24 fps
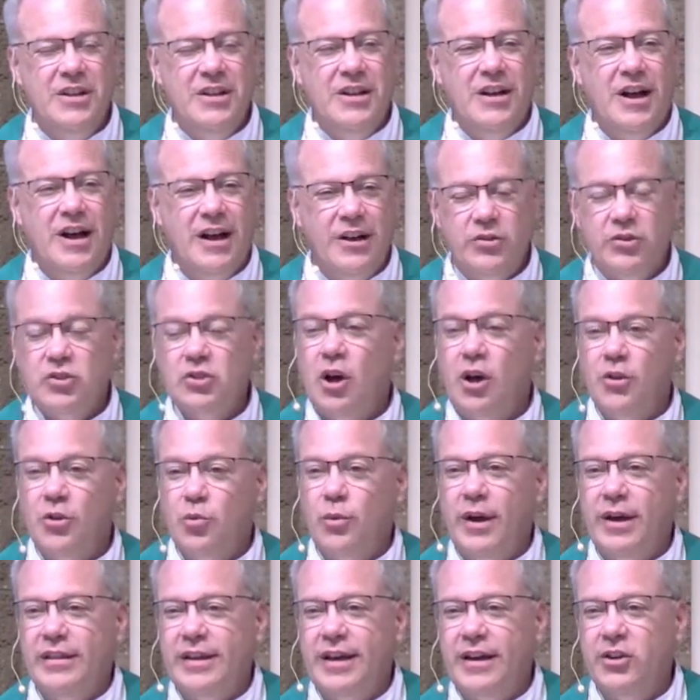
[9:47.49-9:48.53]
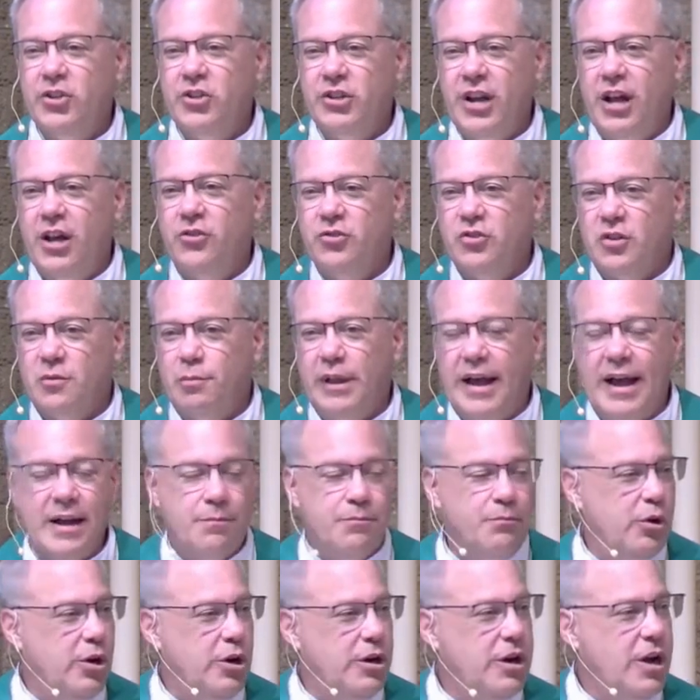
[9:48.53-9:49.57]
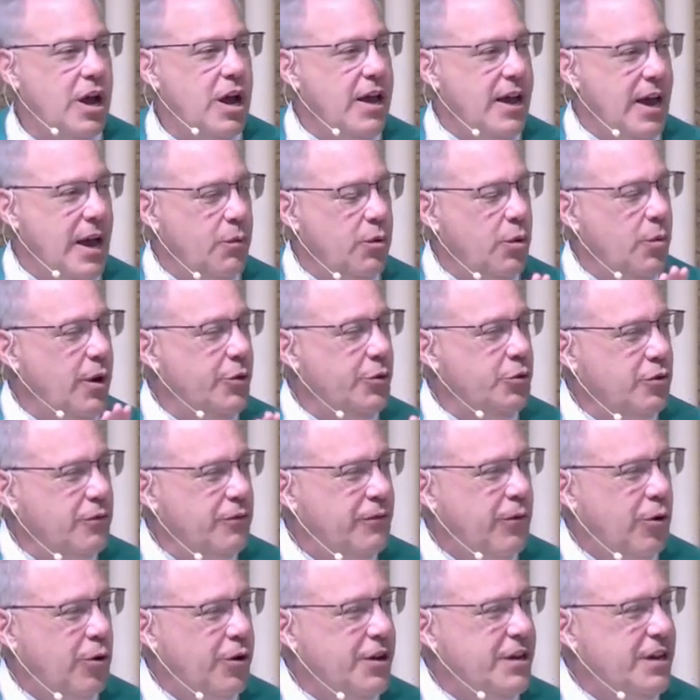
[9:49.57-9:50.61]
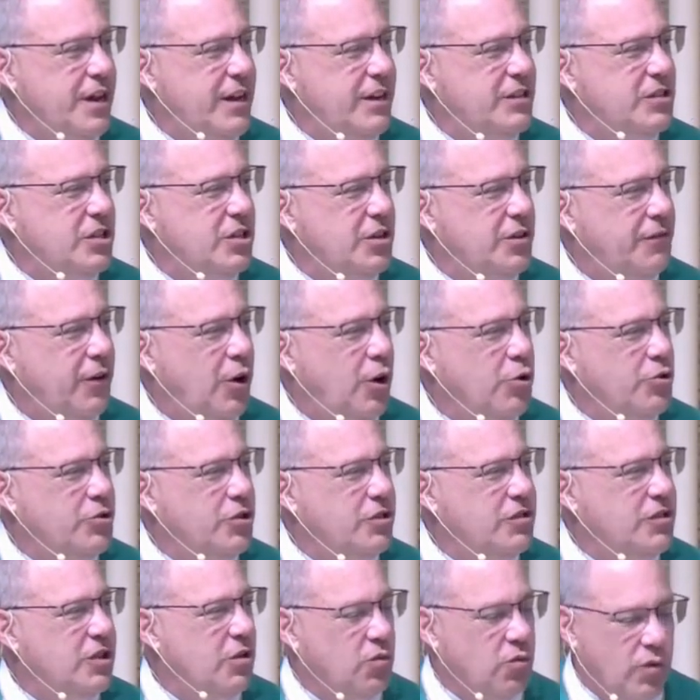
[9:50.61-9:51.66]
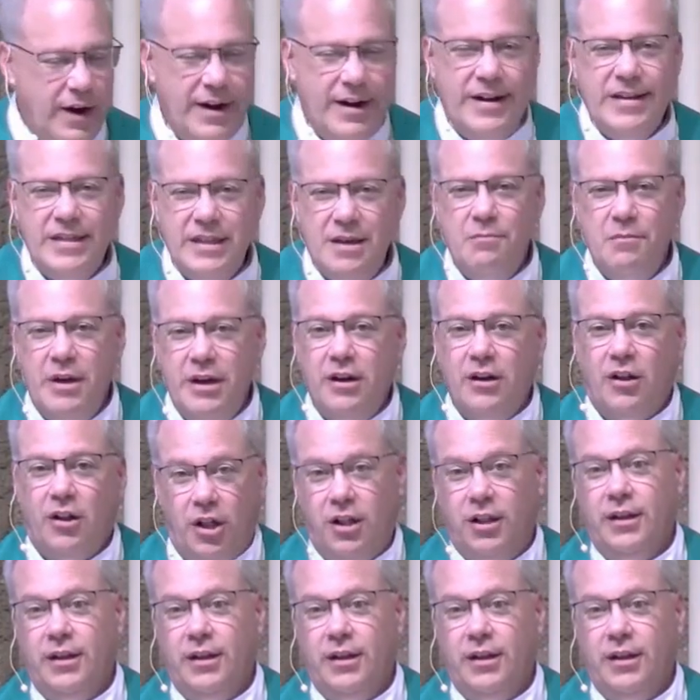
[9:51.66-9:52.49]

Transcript: Uh, it's called the Red Letter Challenge, the Black Book, and we went through 40 days of devotions, and right in the middle,